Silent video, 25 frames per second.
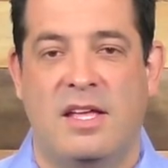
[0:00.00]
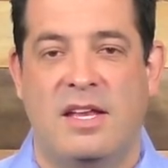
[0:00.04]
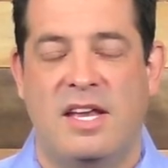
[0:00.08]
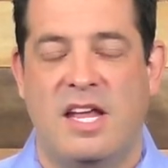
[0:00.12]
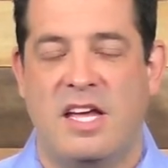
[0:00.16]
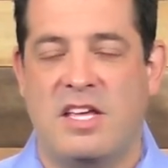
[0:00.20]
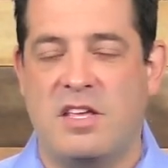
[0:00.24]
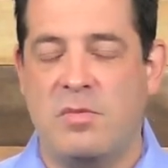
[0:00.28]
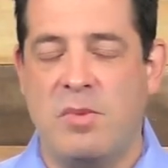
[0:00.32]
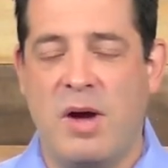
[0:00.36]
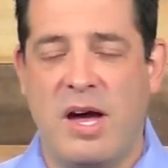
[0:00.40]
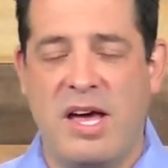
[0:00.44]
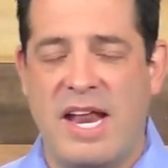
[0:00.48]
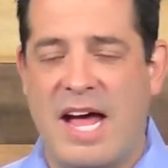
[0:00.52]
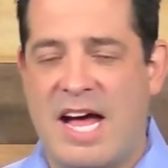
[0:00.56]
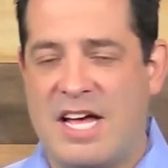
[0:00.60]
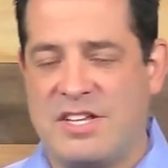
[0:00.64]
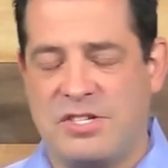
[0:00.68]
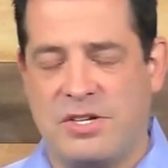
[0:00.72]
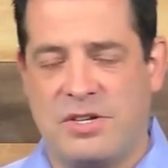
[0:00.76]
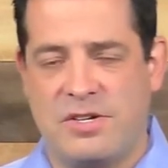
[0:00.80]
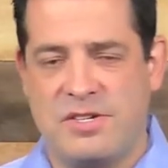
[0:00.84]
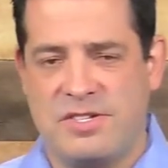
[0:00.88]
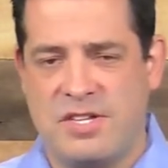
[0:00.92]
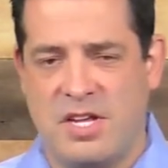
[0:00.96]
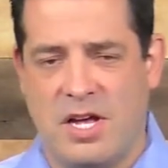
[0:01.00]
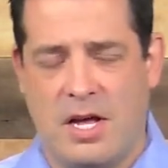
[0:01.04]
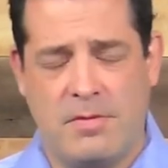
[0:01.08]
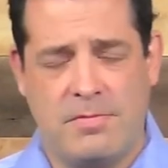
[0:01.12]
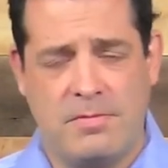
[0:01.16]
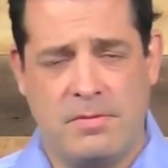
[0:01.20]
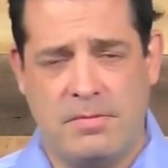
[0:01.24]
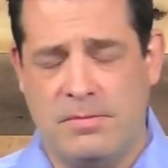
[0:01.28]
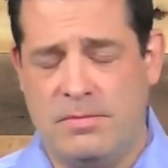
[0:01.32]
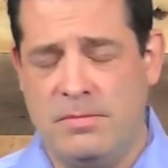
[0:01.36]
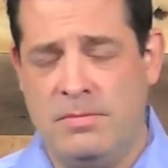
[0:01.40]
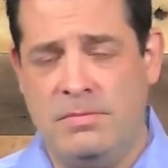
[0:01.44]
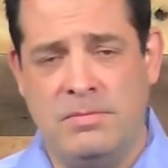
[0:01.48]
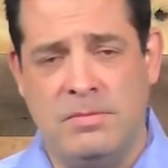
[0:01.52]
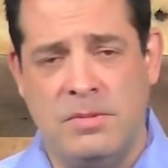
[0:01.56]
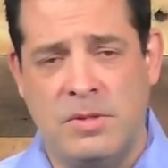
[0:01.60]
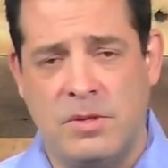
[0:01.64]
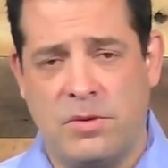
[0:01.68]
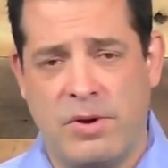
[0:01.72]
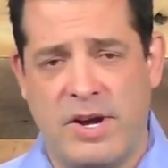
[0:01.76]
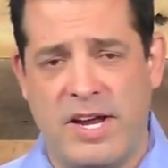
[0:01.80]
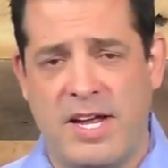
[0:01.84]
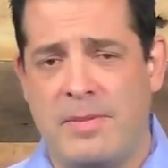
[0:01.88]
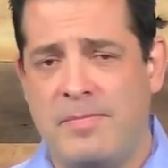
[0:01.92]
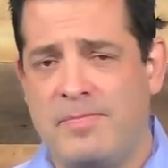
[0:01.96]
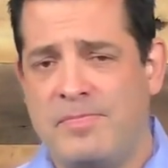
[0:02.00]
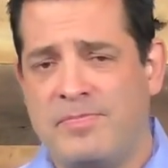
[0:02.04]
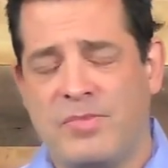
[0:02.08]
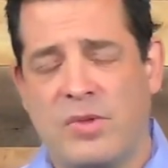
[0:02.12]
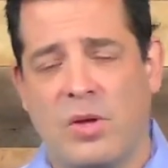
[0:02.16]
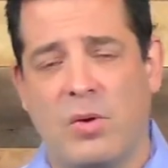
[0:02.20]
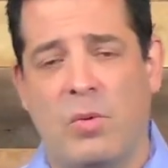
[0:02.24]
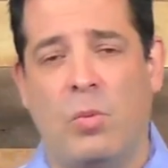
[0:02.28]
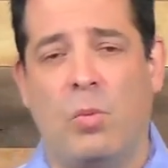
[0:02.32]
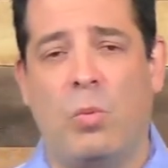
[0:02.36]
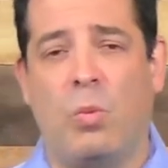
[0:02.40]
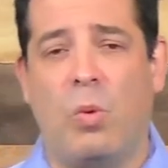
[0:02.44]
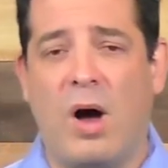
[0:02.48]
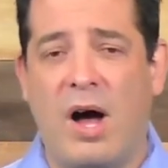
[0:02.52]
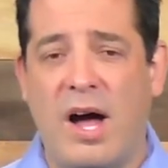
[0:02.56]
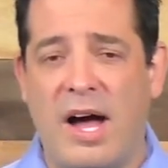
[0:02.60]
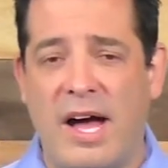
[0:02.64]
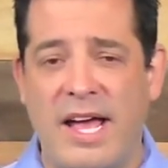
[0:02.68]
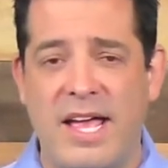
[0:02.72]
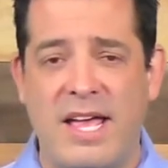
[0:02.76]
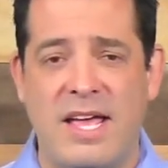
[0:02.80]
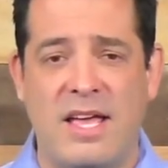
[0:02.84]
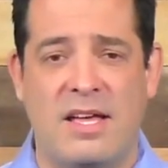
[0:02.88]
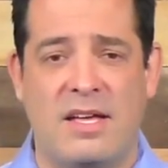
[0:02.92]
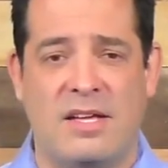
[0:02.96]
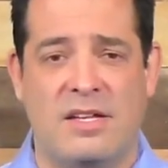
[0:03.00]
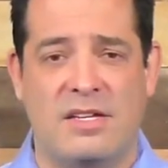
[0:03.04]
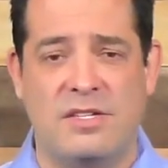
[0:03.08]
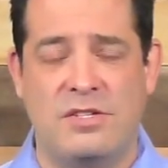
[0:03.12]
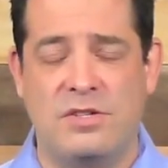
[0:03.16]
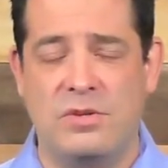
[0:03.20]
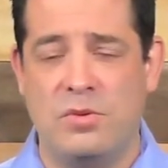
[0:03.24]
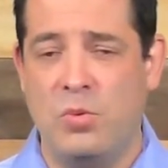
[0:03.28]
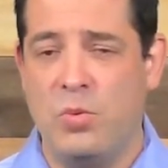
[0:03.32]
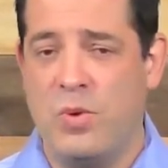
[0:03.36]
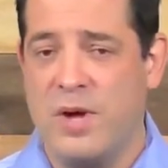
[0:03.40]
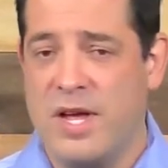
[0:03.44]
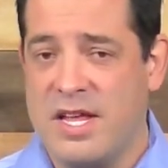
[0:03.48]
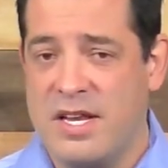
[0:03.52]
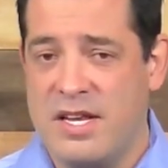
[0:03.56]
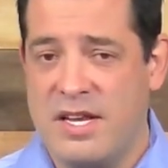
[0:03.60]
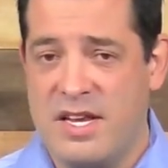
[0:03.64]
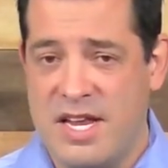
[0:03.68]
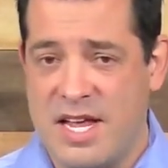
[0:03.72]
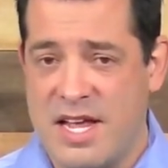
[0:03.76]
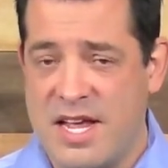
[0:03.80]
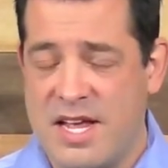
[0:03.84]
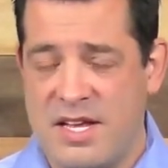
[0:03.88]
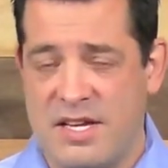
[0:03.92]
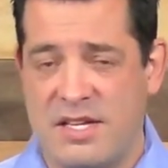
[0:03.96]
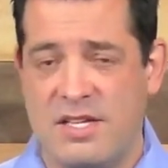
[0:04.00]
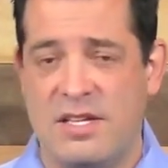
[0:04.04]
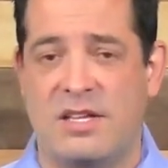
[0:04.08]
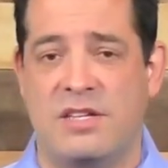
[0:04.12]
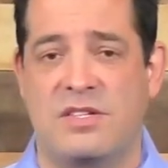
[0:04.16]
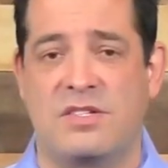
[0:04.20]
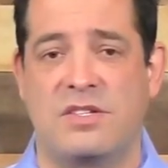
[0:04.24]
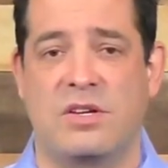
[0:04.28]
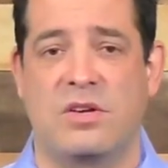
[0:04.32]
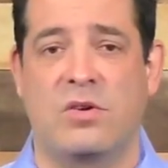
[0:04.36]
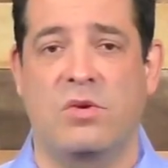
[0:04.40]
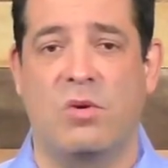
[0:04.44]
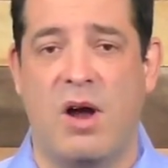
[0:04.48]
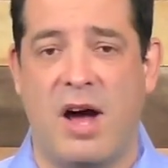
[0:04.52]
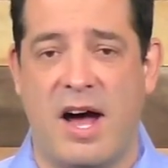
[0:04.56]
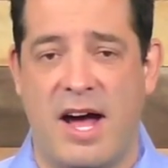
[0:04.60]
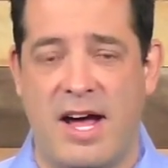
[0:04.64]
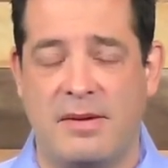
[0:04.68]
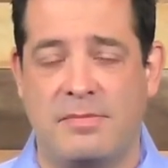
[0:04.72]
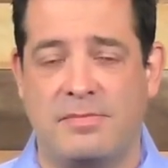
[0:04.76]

Now you might ask yourself, Graham, why do we need to cry?